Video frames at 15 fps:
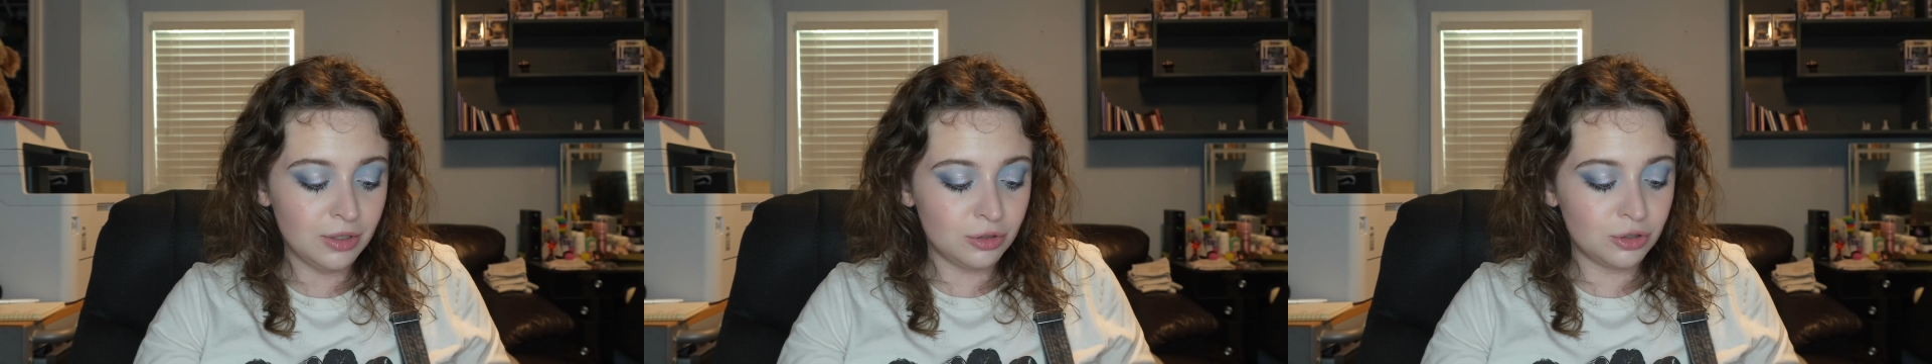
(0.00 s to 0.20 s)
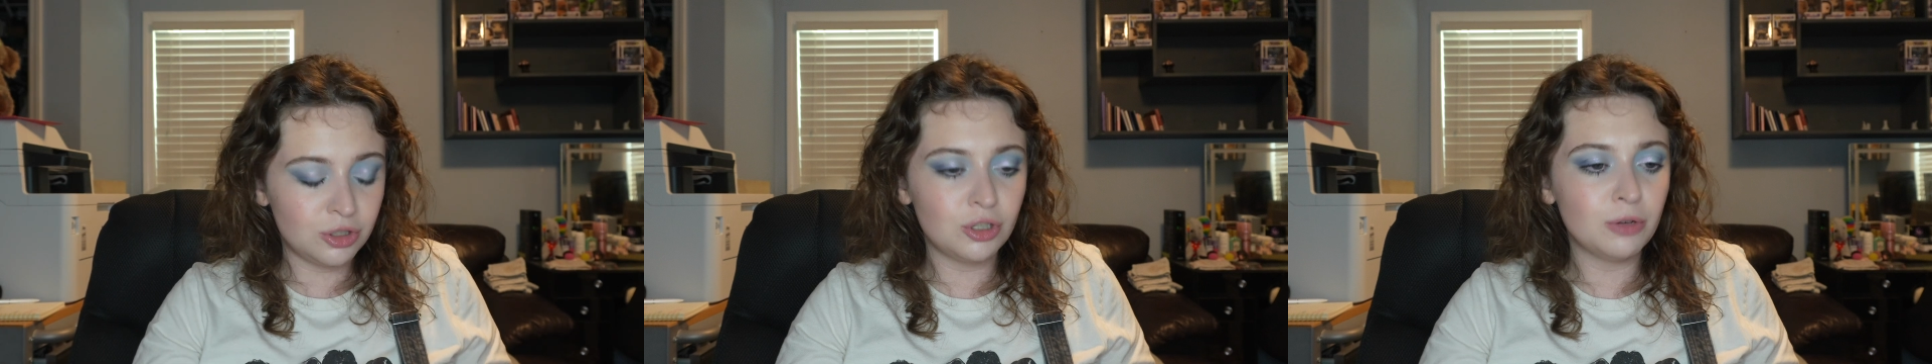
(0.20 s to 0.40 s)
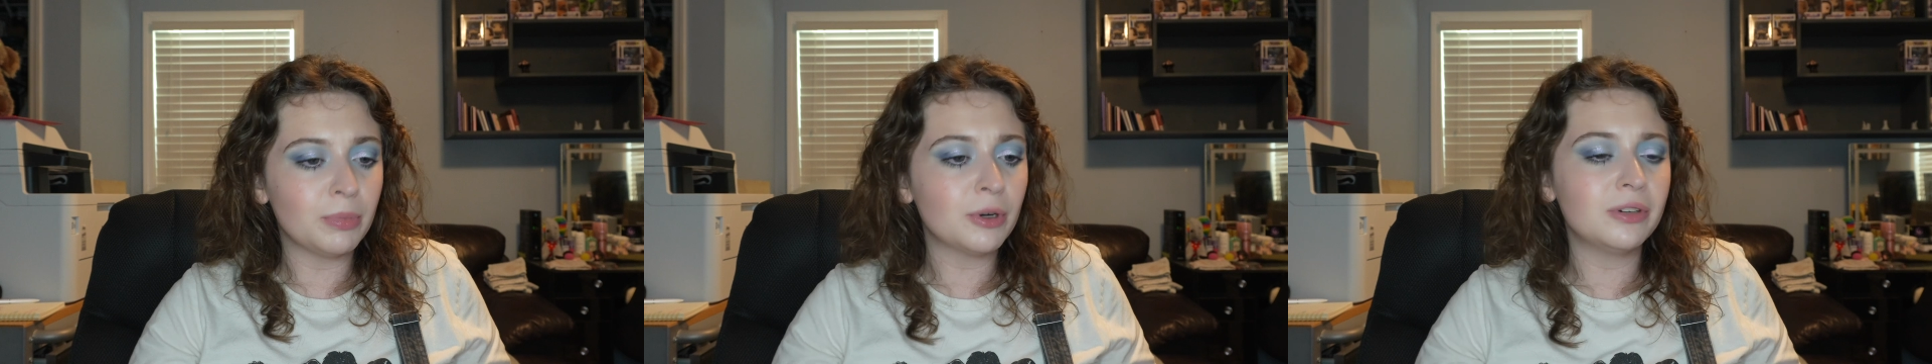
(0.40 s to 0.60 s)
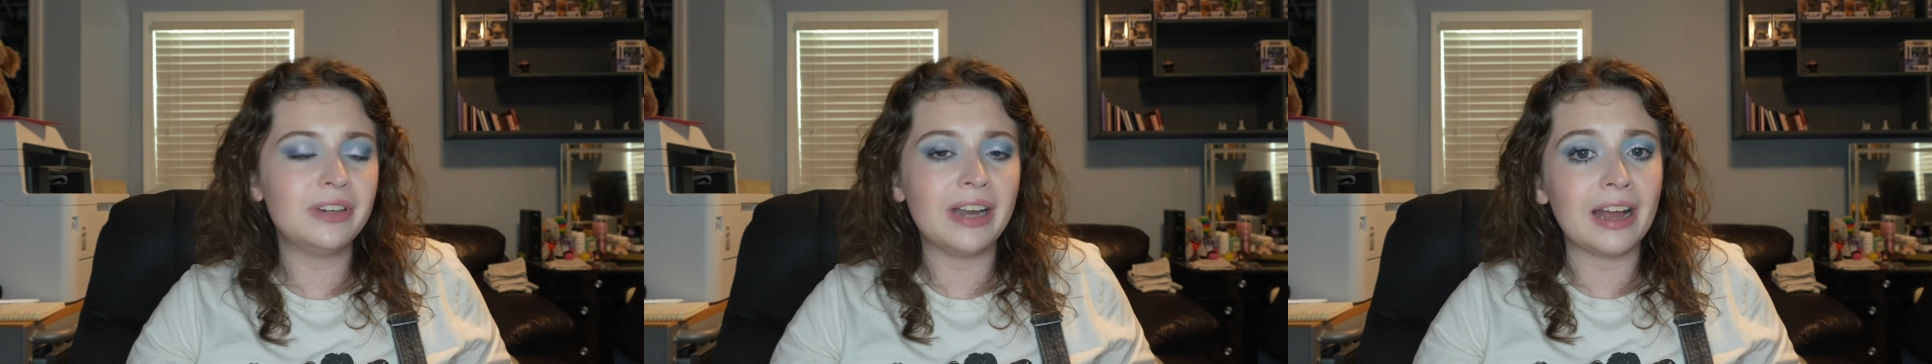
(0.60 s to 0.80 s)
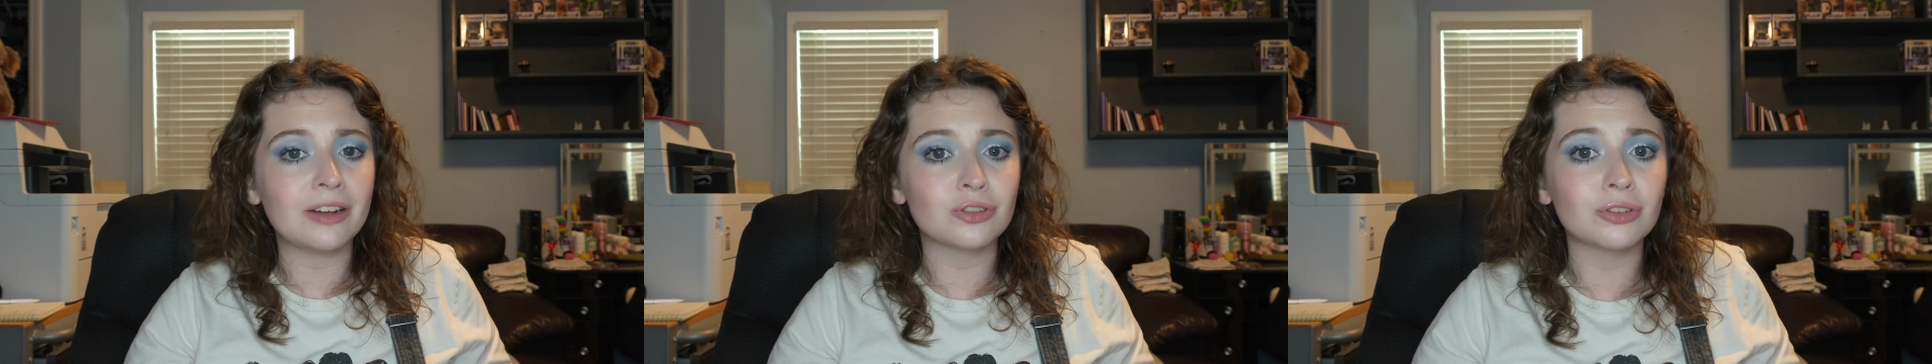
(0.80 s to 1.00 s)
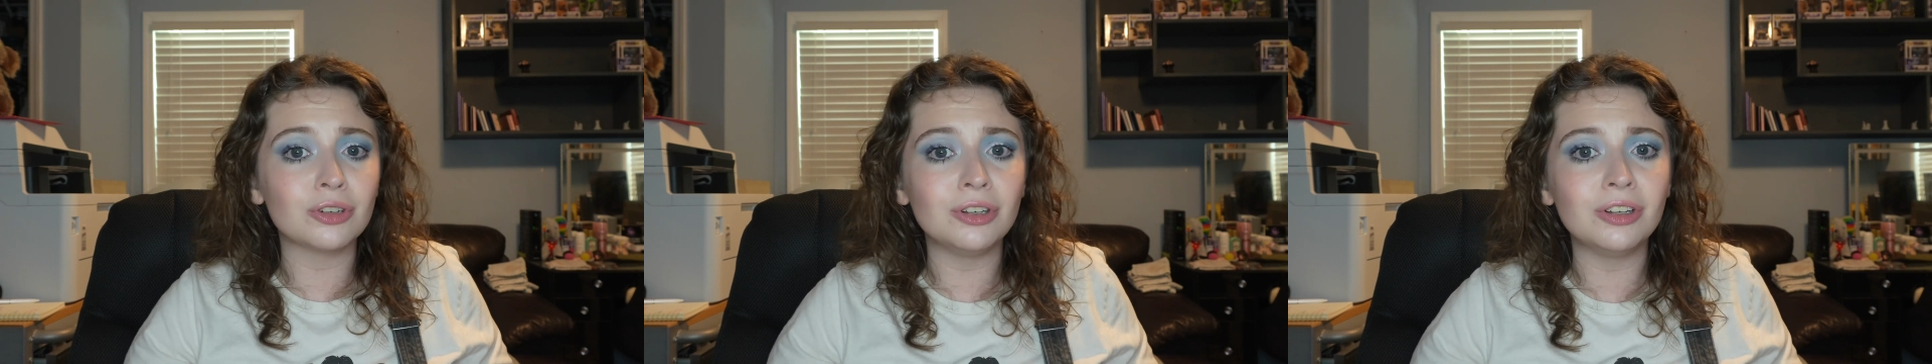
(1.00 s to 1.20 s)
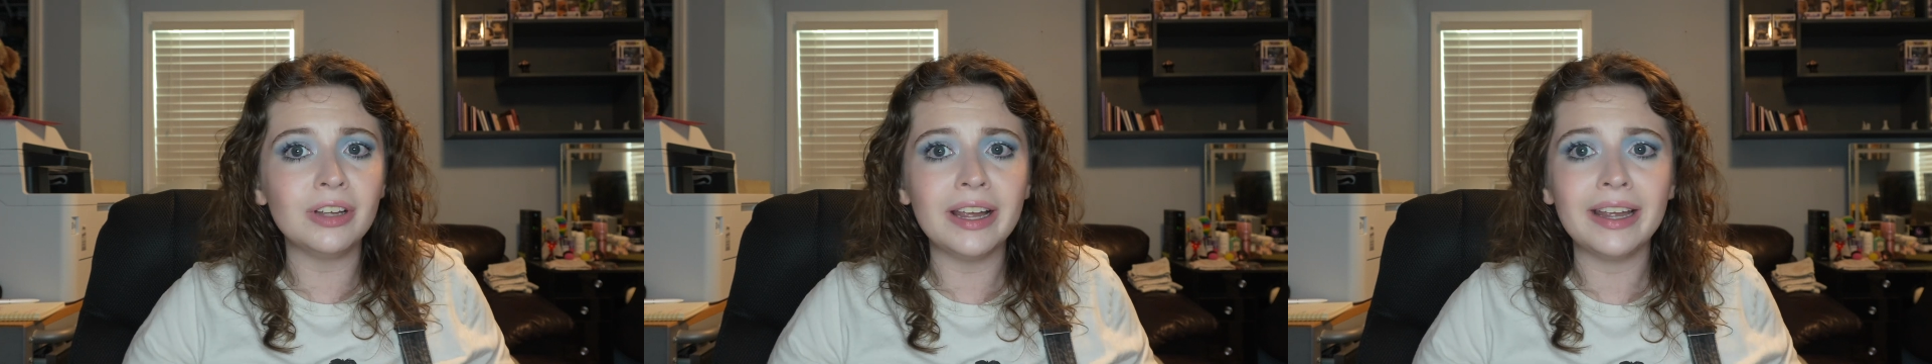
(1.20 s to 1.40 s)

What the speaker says: super natural